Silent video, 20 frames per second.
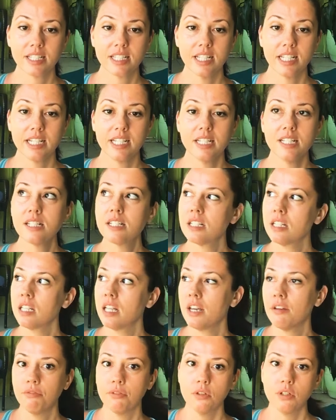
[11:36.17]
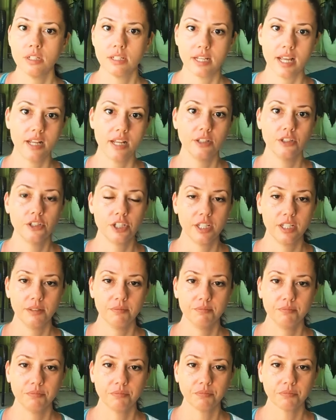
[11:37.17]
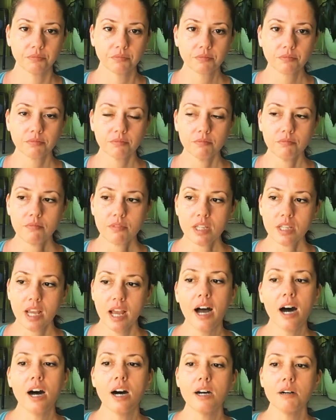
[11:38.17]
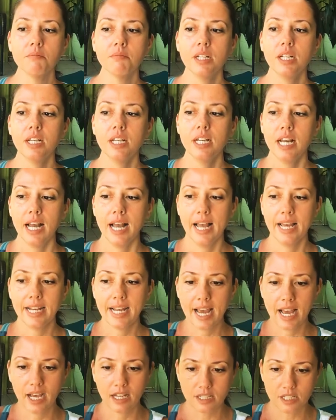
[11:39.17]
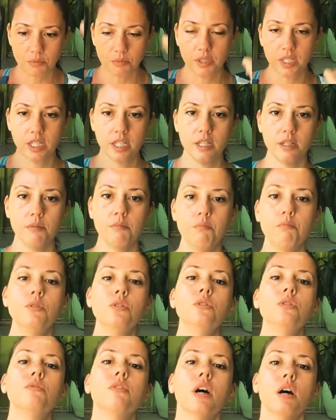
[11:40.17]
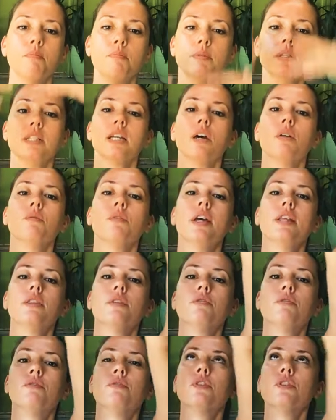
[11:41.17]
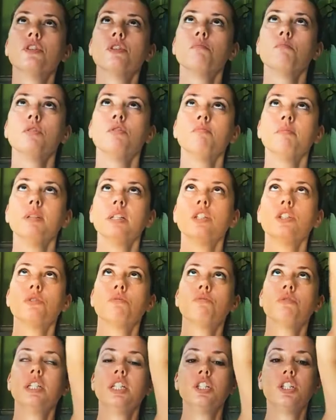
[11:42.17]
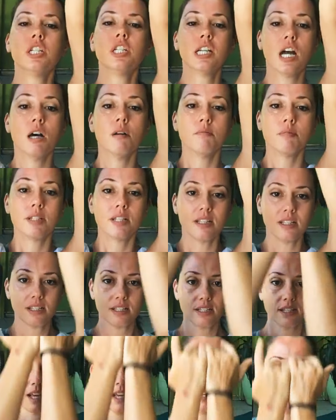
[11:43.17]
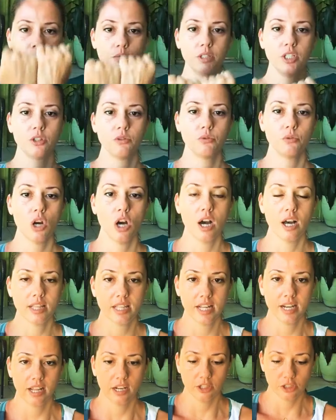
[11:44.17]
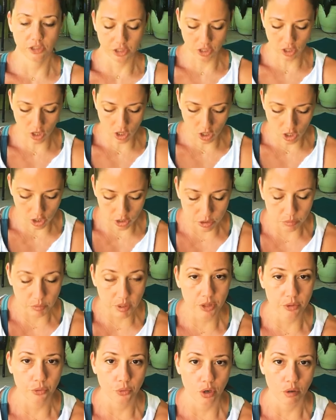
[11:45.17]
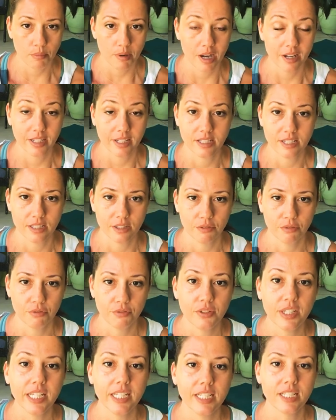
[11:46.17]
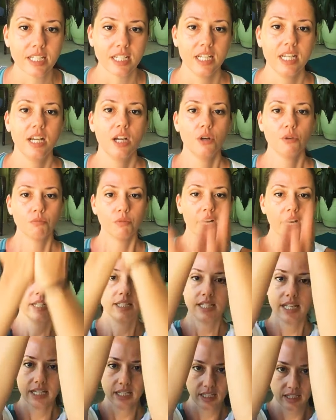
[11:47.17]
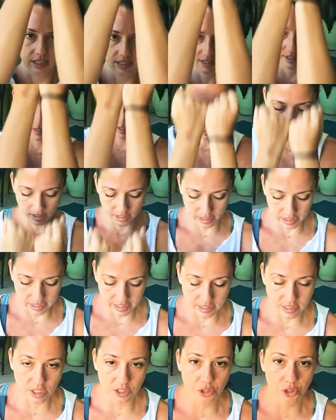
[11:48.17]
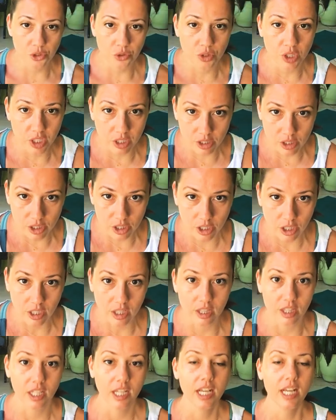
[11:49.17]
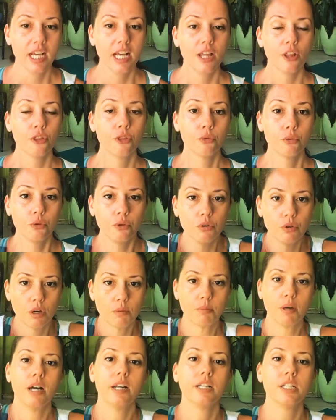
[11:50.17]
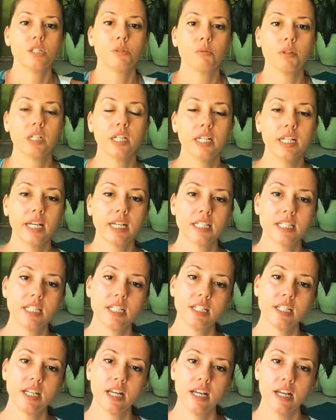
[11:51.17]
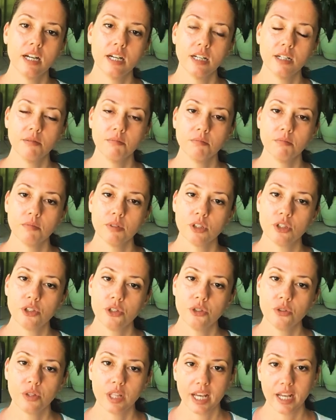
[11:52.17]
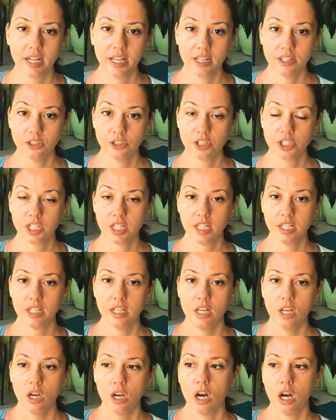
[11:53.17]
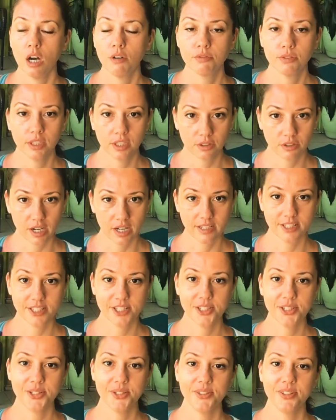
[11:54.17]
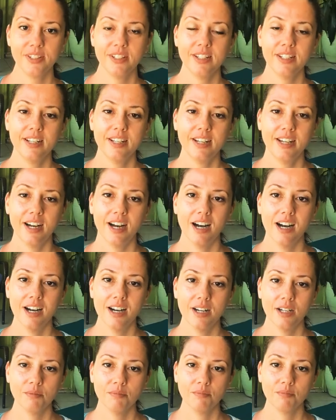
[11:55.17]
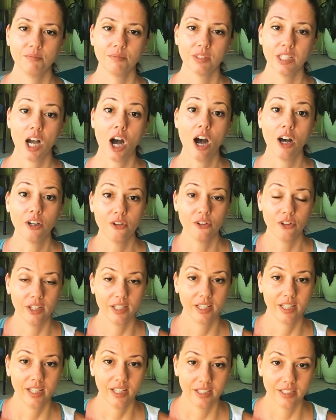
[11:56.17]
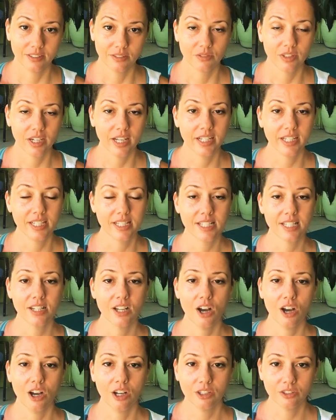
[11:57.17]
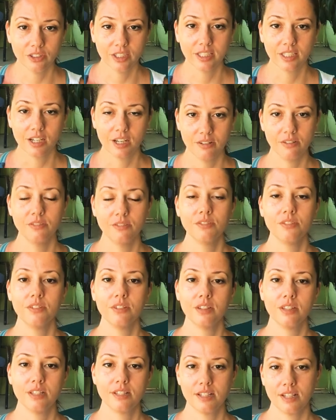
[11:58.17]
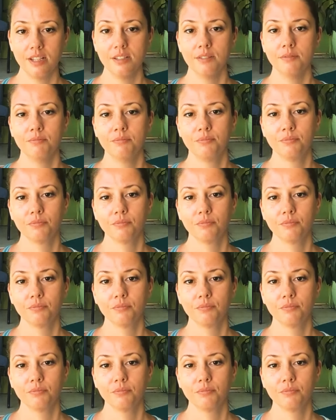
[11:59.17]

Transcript: It is life force energy. And as we move up and down, right, the first movement is reaching up to the sun, and we draw that energy all the way through our body to the feet, right? Taking the sun to the earth. Through our bodies, we're connecting to that energy, offering gratitude, honoring it, right? It's an honoring of the sun.